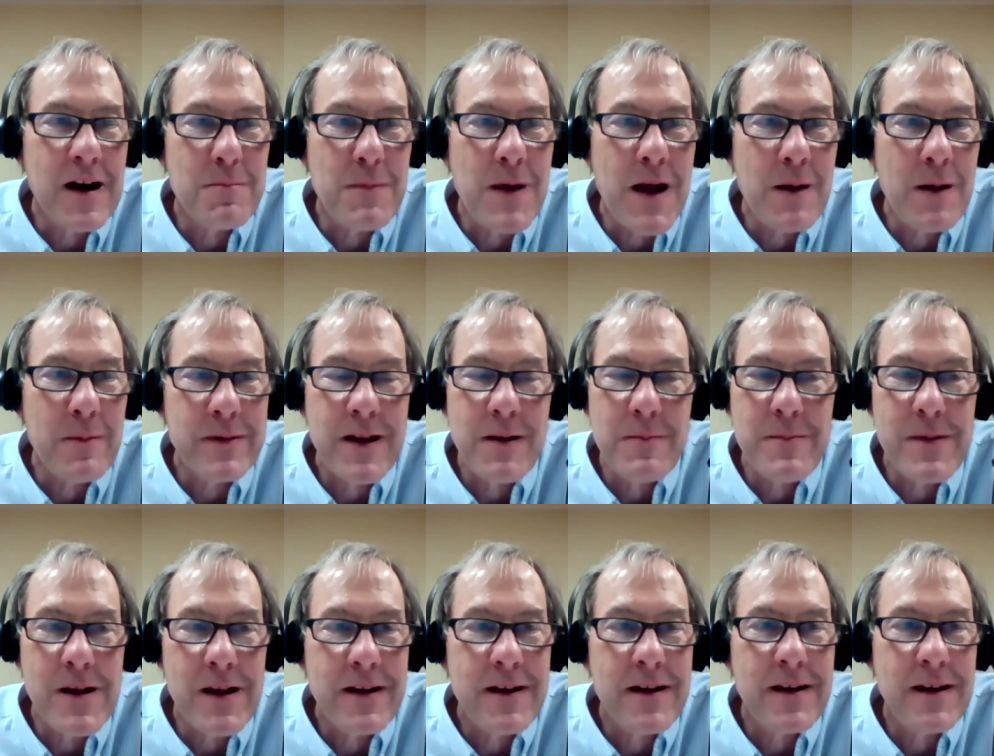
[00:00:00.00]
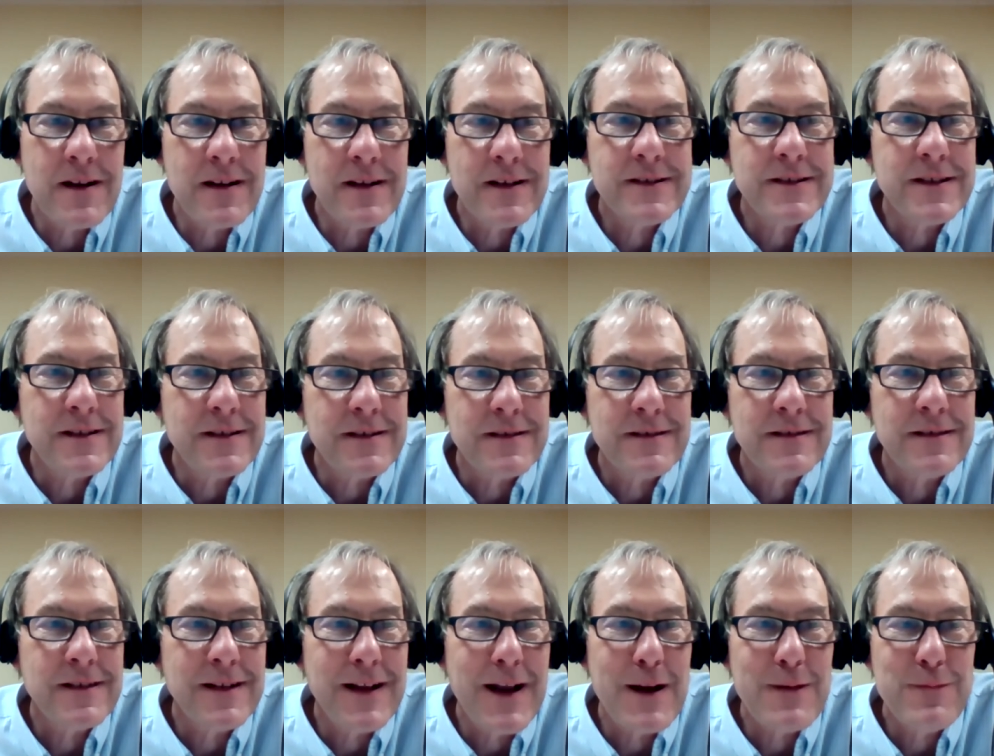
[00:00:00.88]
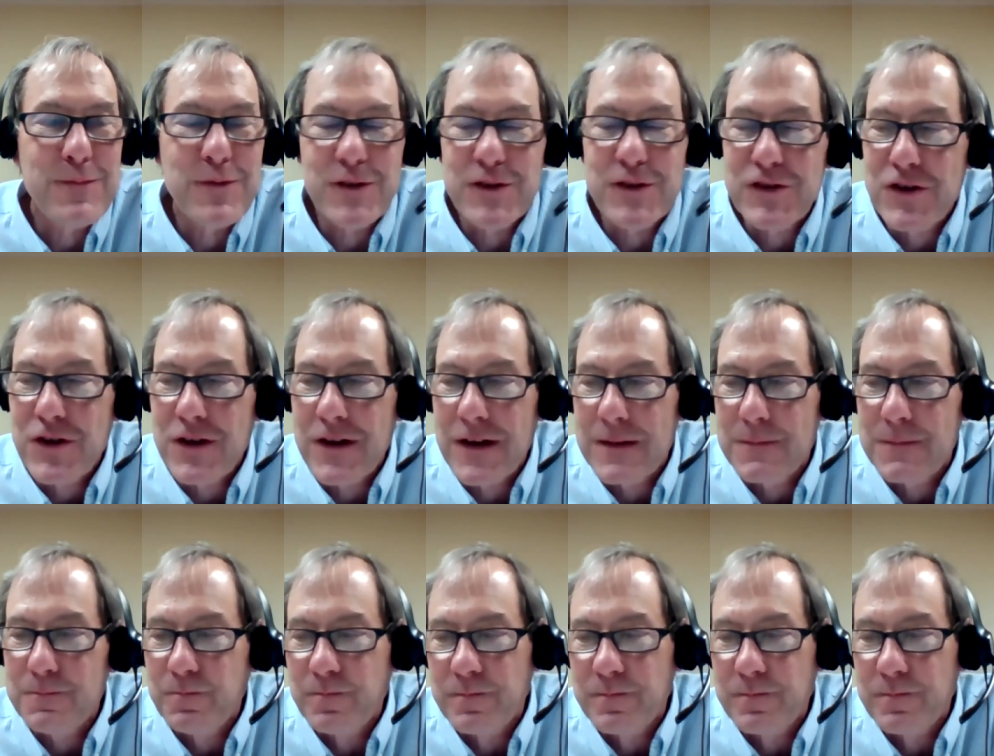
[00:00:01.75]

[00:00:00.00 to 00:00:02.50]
Mom, give me a kiss, and life was good.